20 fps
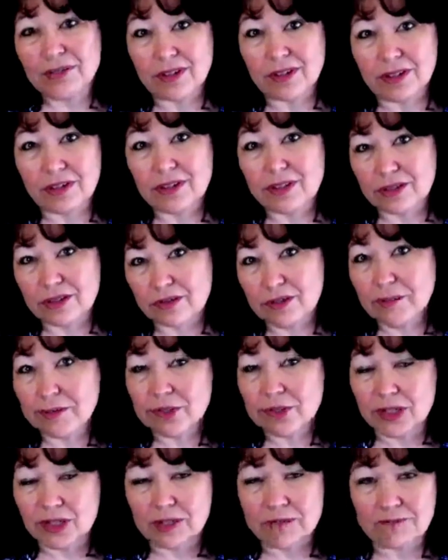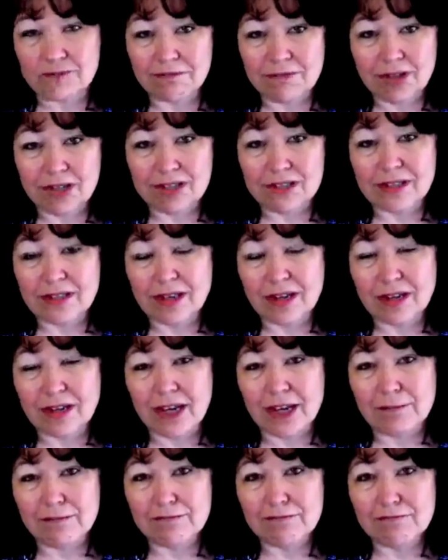of the disruption on
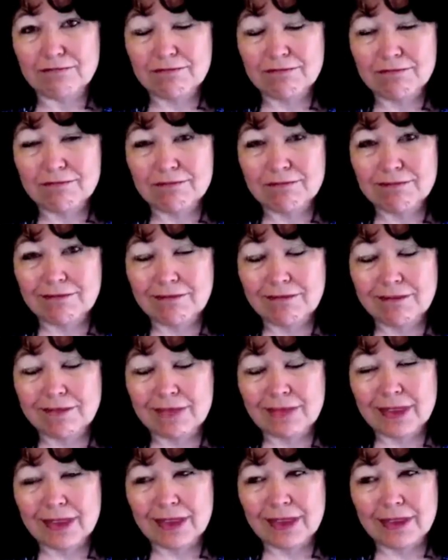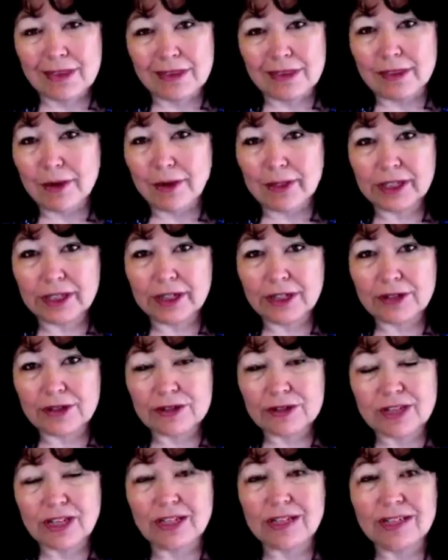Sunday. Knowing and
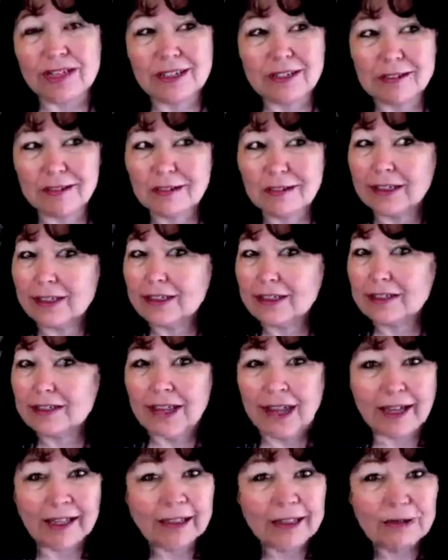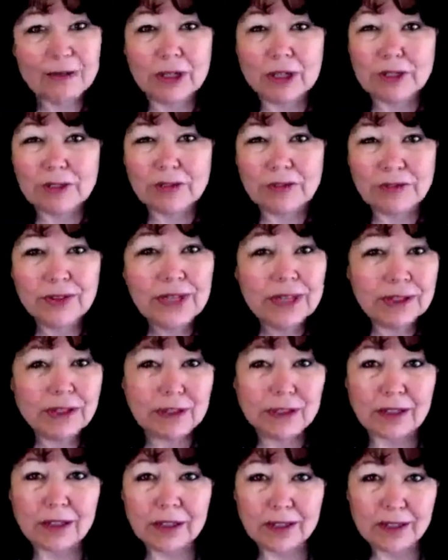understanding exactly what you
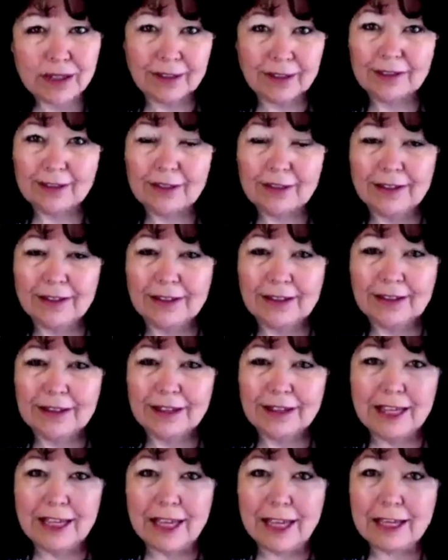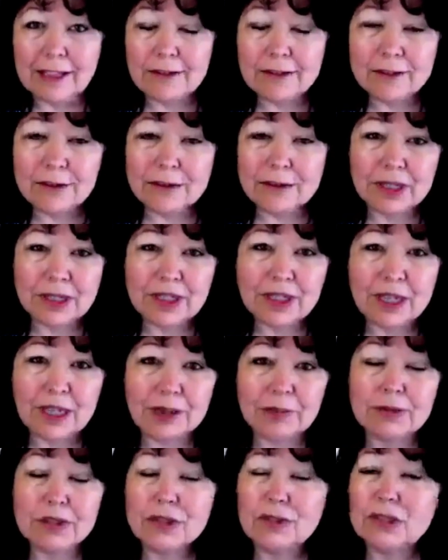feel and being
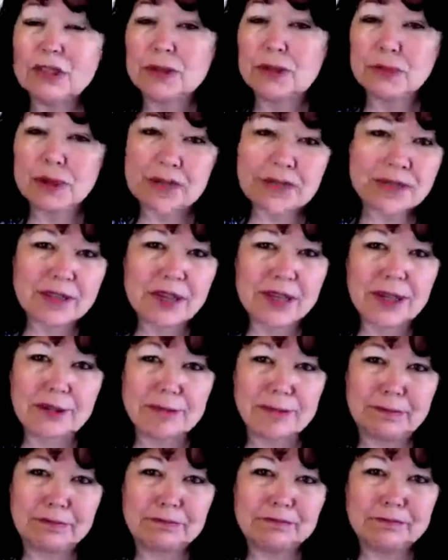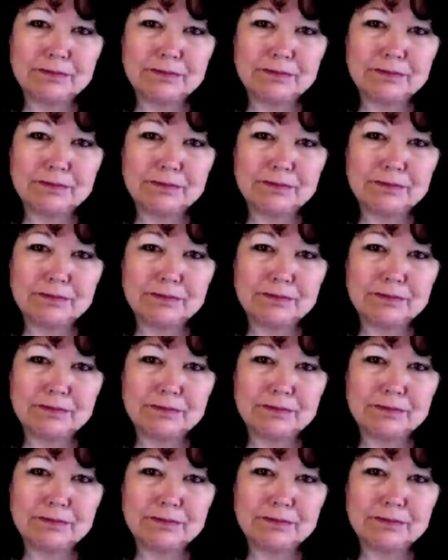able to express that.